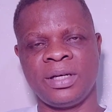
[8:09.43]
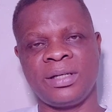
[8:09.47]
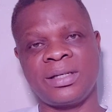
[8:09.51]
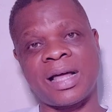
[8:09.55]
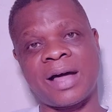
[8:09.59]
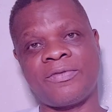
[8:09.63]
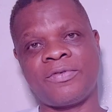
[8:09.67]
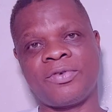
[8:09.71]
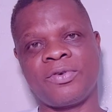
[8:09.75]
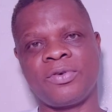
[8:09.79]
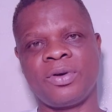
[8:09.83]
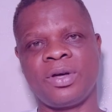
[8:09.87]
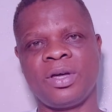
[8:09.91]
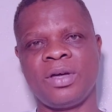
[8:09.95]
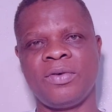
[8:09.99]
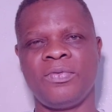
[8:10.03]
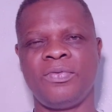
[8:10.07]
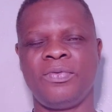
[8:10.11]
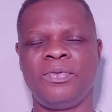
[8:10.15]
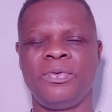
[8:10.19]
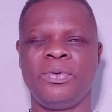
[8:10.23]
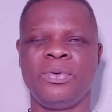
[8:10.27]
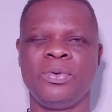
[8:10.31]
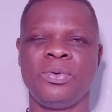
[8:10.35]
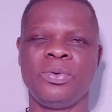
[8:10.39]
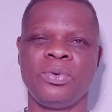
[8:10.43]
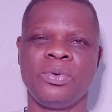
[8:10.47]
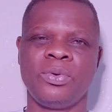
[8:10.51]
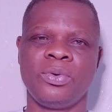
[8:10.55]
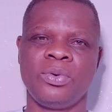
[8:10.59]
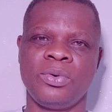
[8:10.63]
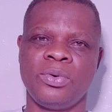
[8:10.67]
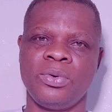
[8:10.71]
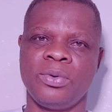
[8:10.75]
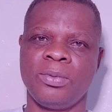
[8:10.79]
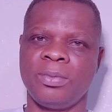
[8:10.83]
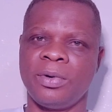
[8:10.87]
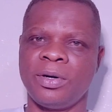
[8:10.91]
interview a
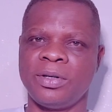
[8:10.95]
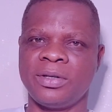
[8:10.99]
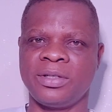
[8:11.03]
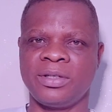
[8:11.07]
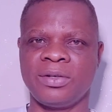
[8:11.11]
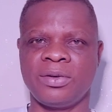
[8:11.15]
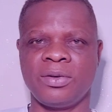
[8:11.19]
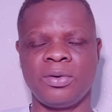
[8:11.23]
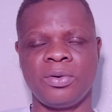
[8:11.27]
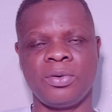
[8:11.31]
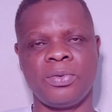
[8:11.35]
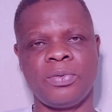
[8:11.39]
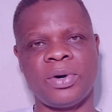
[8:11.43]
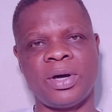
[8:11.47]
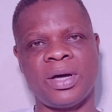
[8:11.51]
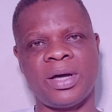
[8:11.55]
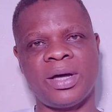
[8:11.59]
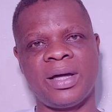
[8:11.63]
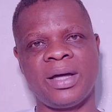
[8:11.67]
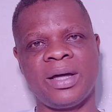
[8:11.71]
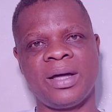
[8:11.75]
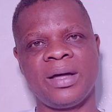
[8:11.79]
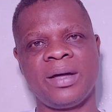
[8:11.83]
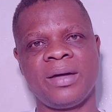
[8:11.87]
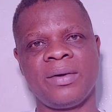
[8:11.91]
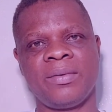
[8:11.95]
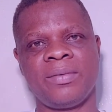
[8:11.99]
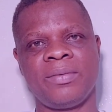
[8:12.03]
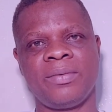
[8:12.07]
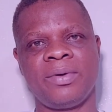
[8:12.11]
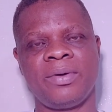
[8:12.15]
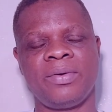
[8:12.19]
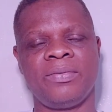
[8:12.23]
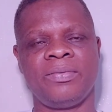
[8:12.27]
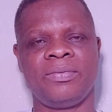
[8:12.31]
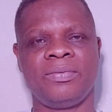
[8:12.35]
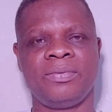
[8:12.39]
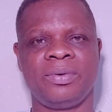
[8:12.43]
few months ago where
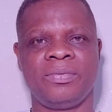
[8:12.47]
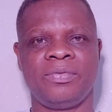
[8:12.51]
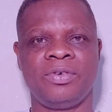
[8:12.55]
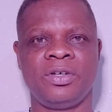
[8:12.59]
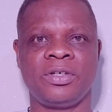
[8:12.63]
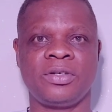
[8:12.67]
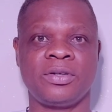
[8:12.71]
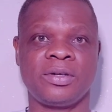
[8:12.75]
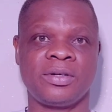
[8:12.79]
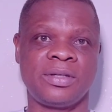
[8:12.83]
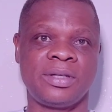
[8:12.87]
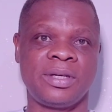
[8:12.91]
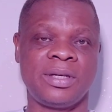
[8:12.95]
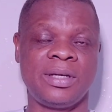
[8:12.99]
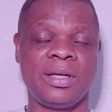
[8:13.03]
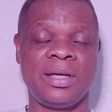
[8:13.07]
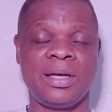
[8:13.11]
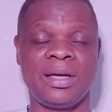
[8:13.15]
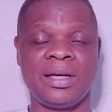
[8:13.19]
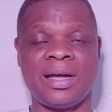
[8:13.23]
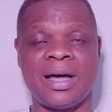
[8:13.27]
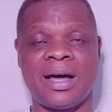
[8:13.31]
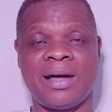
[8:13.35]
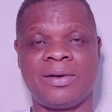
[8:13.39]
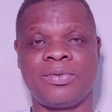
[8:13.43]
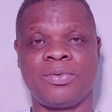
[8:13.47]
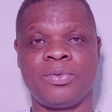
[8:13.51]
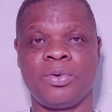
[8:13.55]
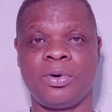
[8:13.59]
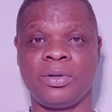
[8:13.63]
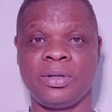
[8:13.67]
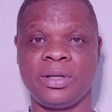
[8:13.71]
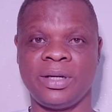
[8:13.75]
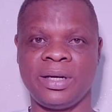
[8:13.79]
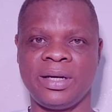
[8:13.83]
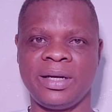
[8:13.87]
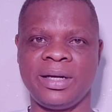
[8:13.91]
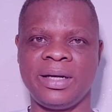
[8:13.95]
Future said here that
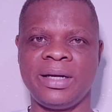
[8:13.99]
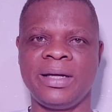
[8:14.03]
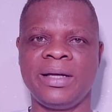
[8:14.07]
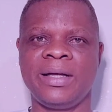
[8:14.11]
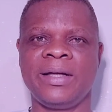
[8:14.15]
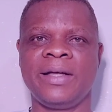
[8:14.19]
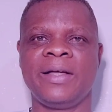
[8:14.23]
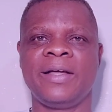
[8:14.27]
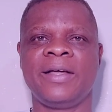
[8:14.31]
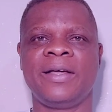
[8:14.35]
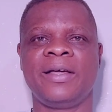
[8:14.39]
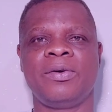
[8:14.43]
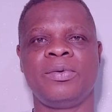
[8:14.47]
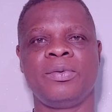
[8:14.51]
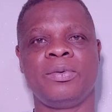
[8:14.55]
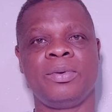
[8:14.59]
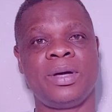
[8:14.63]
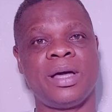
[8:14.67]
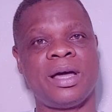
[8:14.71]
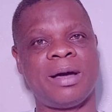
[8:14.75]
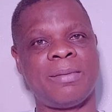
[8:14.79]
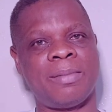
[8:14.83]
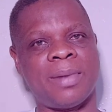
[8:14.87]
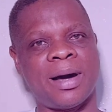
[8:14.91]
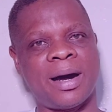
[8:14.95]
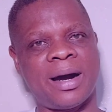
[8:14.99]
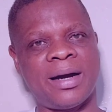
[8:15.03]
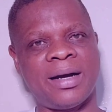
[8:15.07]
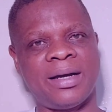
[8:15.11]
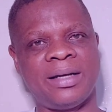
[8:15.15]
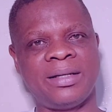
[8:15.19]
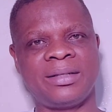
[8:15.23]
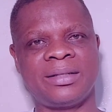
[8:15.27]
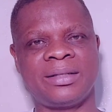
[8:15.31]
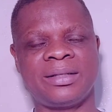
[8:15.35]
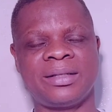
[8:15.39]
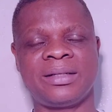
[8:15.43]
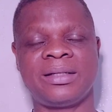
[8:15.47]
one day he will get
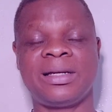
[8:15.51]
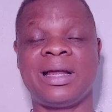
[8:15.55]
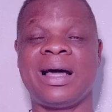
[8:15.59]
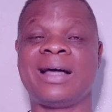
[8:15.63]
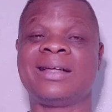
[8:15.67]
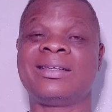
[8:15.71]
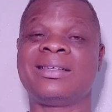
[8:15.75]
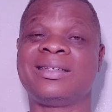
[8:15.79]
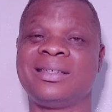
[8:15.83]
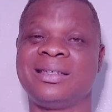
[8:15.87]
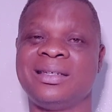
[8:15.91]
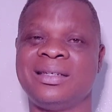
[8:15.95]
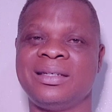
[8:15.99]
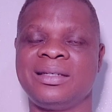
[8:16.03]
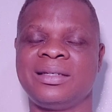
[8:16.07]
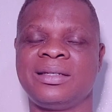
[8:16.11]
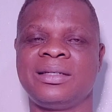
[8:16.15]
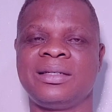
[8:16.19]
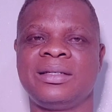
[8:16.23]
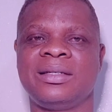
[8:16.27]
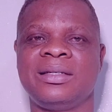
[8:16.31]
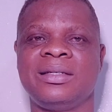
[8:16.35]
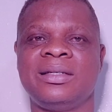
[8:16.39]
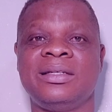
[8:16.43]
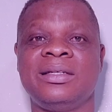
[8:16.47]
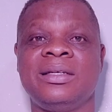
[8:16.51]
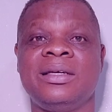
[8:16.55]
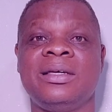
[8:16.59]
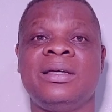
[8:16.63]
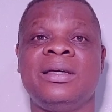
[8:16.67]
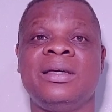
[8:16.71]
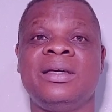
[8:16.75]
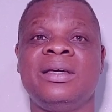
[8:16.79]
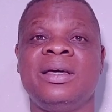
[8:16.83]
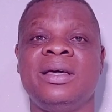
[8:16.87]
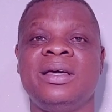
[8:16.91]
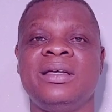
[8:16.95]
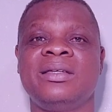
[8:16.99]
married. That is,
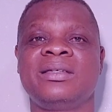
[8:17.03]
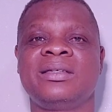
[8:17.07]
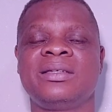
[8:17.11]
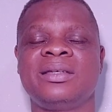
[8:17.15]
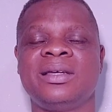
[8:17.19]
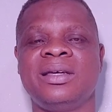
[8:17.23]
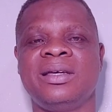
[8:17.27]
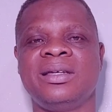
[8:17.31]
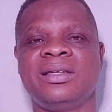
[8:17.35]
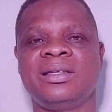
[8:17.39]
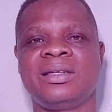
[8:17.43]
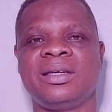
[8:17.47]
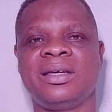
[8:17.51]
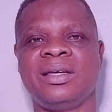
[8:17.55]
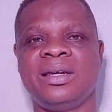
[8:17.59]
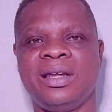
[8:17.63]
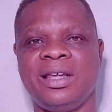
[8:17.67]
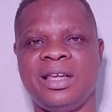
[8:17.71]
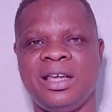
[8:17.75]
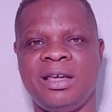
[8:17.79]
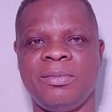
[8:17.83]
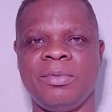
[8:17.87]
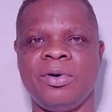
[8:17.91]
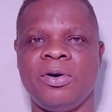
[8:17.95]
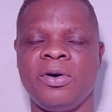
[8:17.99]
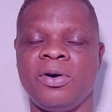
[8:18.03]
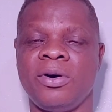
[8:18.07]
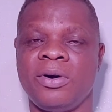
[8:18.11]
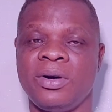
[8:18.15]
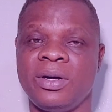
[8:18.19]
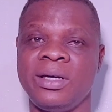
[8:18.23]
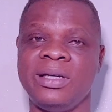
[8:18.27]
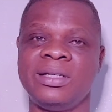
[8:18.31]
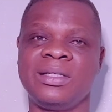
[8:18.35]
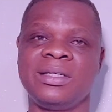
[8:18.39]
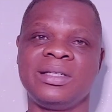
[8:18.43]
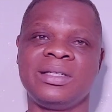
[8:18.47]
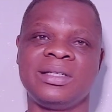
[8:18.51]
it is in him,
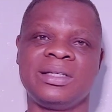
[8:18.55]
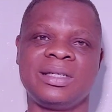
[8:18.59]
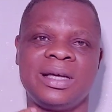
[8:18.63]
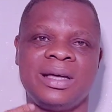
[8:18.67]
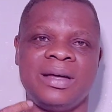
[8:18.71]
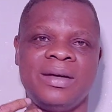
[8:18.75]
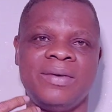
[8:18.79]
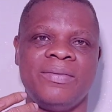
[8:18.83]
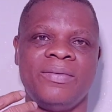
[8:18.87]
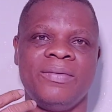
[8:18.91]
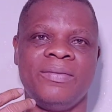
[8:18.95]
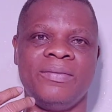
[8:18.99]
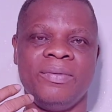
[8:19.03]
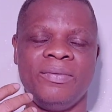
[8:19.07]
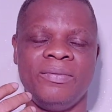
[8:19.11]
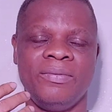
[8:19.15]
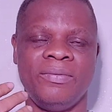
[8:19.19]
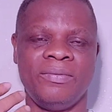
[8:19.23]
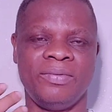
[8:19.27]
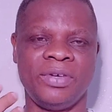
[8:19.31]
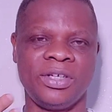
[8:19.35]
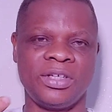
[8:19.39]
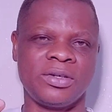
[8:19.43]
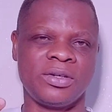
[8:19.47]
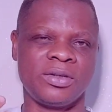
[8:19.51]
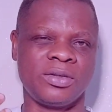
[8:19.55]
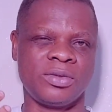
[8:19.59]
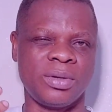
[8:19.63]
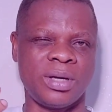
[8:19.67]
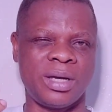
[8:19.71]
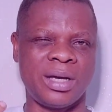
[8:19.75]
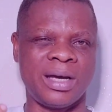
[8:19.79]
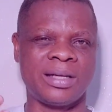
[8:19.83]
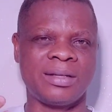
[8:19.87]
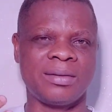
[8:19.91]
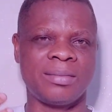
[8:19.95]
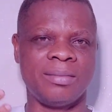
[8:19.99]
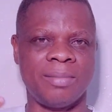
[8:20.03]
or it is a vision to
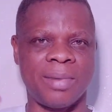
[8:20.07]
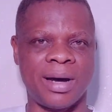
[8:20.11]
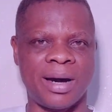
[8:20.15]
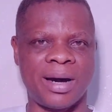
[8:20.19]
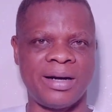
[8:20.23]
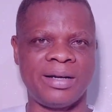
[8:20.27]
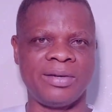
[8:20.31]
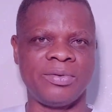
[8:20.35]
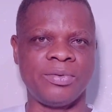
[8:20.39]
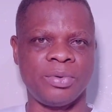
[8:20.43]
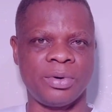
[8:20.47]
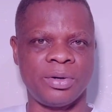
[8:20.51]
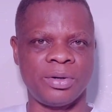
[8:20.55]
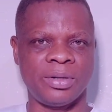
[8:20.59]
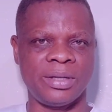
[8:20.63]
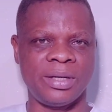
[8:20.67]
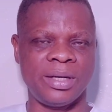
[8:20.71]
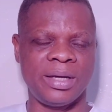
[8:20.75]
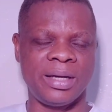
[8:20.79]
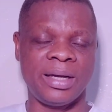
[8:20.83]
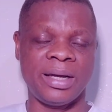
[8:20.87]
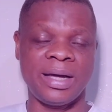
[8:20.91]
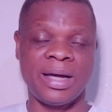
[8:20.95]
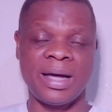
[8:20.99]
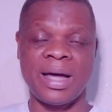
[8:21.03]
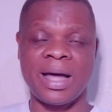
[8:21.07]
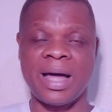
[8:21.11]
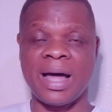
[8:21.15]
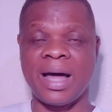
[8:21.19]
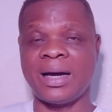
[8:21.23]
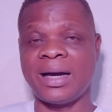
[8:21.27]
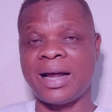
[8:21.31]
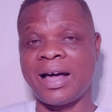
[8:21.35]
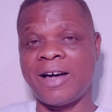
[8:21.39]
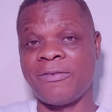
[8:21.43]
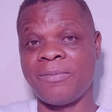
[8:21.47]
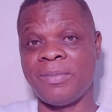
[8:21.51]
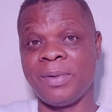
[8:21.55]
get married one day
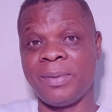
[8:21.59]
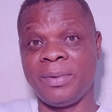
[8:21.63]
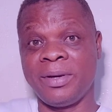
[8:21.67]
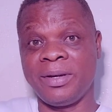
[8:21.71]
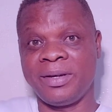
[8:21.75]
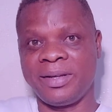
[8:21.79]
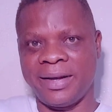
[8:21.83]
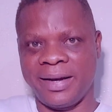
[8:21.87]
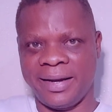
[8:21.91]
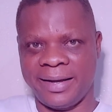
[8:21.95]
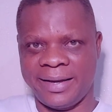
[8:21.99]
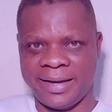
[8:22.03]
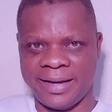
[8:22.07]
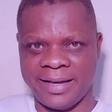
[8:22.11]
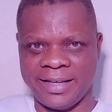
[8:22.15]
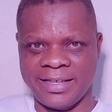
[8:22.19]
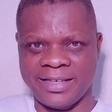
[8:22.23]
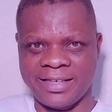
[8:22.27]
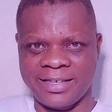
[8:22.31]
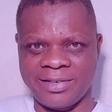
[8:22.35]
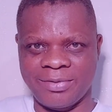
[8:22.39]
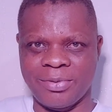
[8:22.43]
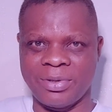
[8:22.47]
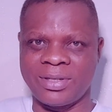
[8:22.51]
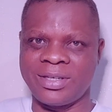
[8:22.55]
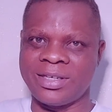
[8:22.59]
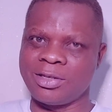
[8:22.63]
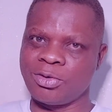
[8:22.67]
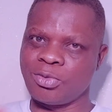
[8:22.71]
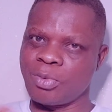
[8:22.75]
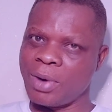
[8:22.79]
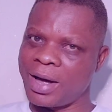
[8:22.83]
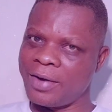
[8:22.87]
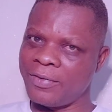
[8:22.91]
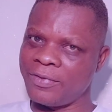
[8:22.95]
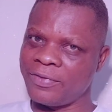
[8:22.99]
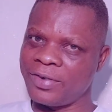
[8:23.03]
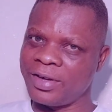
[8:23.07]
and have maybe 3 kids with
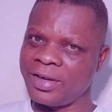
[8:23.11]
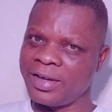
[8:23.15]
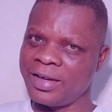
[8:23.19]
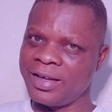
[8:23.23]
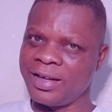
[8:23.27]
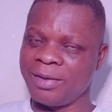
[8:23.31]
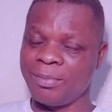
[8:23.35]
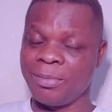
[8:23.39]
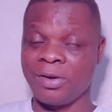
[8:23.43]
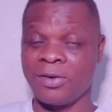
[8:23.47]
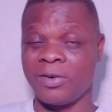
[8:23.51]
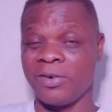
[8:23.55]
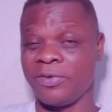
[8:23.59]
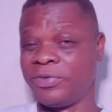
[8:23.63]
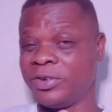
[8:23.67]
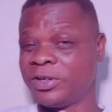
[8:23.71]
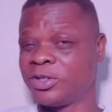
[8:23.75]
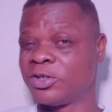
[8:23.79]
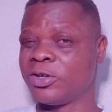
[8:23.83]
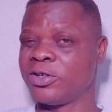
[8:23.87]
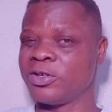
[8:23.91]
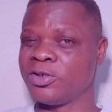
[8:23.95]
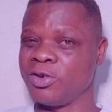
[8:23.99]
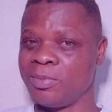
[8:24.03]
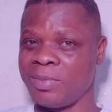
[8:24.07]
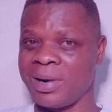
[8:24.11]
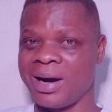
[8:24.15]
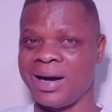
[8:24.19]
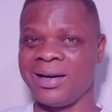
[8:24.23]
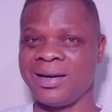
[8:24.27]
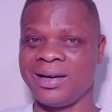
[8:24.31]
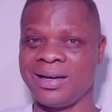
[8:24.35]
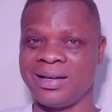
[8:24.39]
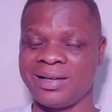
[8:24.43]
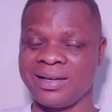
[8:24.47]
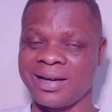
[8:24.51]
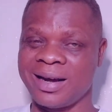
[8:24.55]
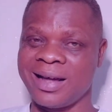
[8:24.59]
his wife, because Future is not
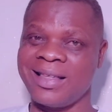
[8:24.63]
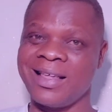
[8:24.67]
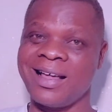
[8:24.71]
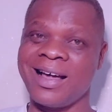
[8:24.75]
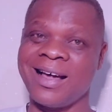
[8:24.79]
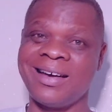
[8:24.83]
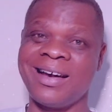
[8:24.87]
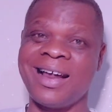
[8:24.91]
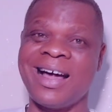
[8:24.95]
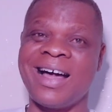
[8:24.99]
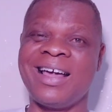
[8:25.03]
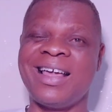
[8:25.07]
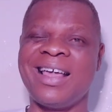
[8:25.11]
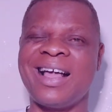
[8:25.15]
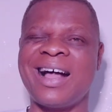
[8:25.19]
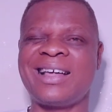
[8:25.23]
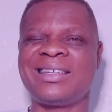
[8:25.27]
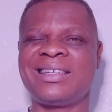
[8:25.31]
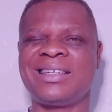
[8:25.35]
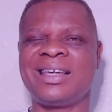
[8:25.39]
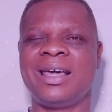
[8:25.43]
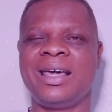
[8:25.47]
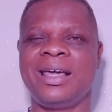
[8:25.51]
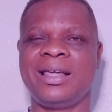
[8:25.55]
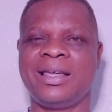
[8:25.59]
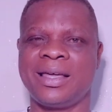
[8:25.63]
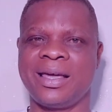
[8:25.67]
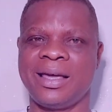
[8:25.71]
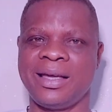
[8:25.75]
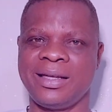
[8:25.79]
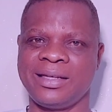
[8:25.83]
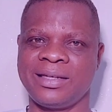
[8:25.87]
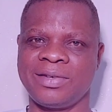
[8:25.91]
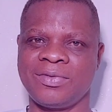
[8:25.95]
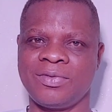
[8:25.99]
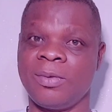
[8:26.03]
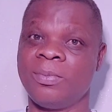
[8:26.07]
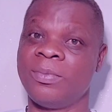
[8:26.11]
married right now. Now he has 8
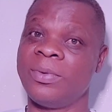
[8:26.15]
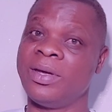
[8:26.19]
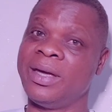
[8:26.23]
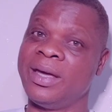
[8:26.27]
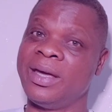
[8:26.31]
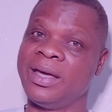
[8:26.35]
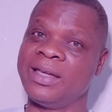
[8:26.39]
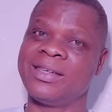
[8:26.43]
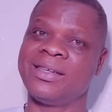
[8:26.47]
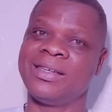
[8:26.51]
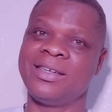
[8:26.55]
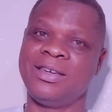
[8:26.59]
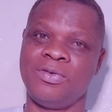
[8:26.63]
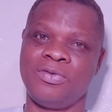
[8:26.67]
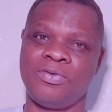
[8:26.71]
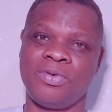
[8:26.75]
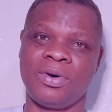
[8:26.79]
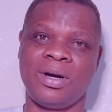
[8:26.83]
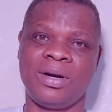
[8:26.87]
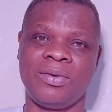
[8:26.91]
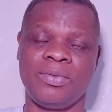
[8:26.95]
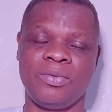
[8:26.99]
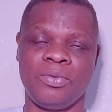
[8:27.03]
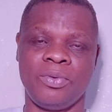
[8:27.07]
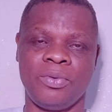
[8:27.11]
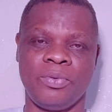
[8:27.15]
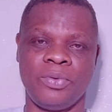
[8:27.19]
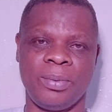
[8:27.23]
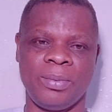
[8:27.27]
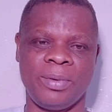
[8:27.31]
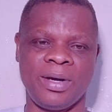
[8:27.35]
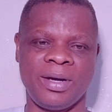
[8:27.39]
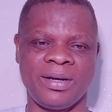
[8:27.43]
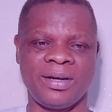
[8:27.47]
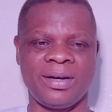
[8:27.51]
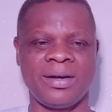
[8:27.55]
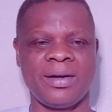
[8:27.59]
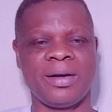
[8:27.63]
kids from 8 different
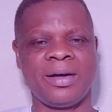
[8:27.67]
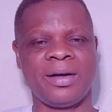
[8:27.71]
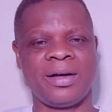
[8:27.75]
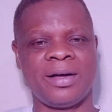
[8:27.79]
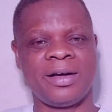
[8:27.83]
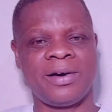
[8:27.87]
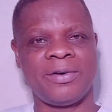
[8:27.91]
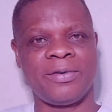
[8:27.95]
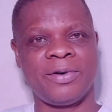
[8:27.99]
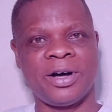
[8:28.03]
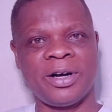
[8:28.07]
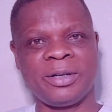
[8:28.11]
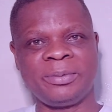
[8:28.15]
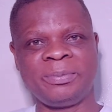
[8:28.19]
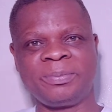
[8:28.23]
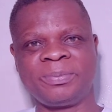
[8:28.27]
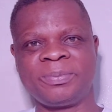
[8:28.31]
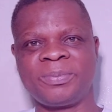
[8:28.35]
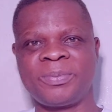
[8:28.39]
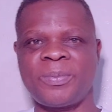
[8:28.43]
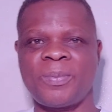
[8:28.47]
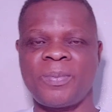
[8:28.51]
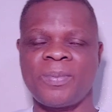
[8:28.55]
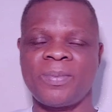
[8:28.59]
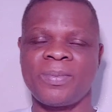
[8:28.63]
women. Well,